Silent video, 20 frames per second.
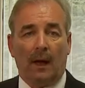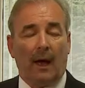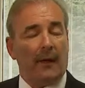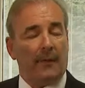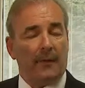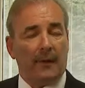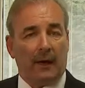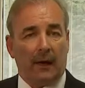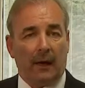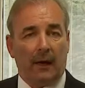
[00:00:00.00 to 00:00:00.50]

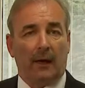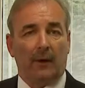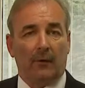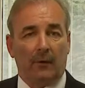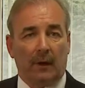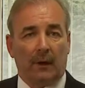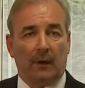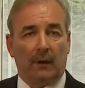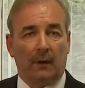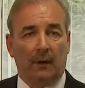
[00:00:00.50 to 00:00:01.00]
At the
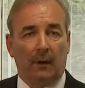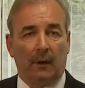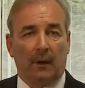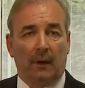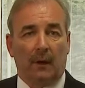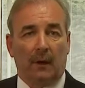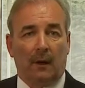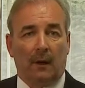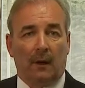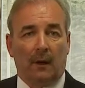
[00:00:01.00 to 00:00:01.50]
hearing,
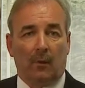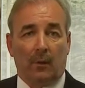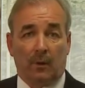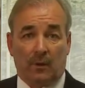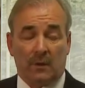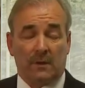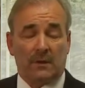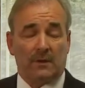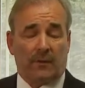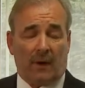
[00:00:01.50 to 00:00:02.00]

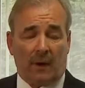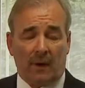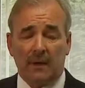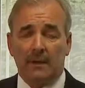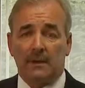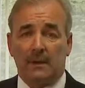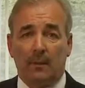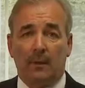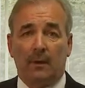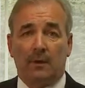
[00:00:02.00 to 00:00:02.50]
which is very
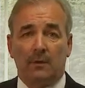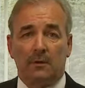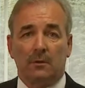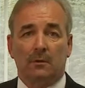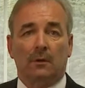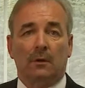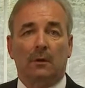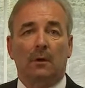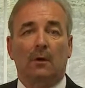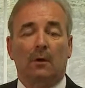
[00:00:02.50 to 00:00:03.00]
similar
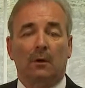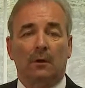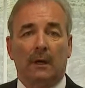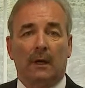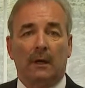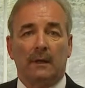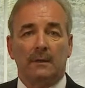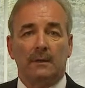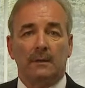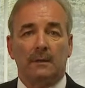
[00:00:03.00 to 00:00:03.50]
to a court
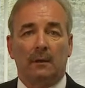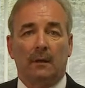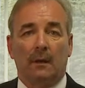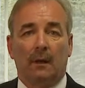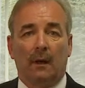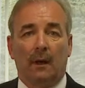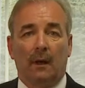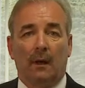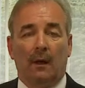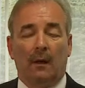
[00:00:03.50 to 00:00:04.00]
case,
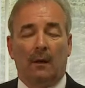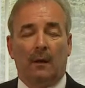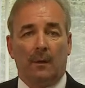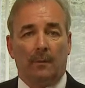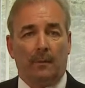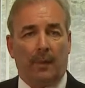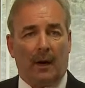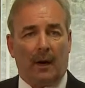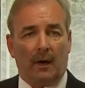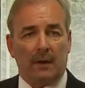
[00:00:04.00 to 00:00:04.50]
the
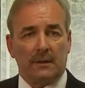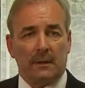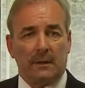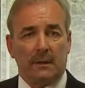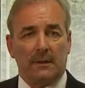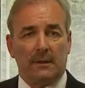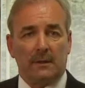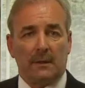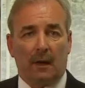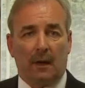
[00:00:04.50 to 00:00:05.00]

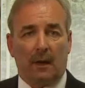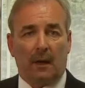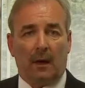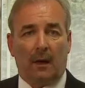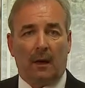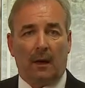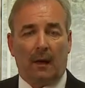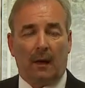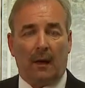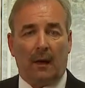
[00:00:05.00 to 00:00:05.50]
parties
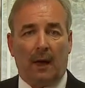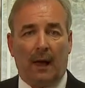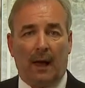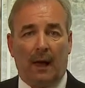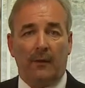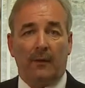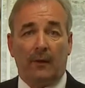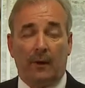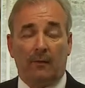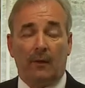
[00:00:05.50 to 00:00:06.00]

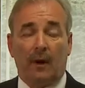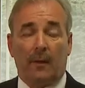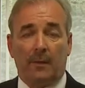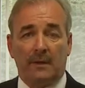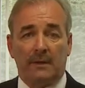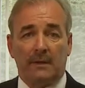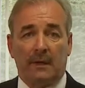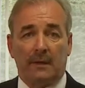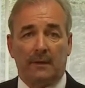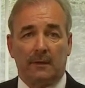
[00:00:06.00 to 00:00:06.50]
and their
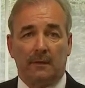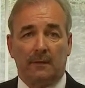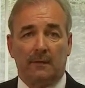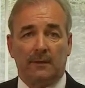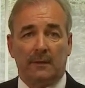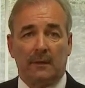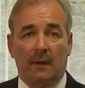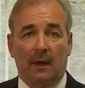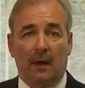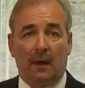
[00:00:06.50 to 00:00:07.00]

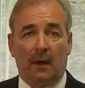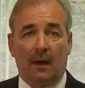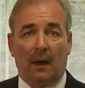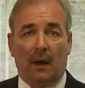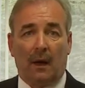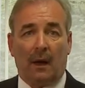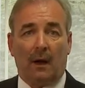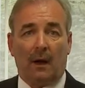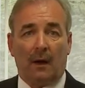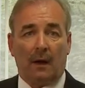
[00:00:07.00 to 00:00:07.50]
representatives
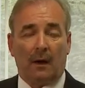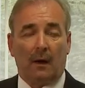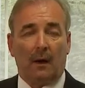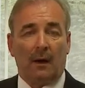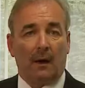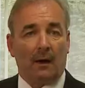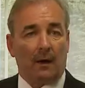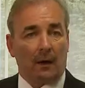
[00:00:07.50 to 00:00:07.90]
are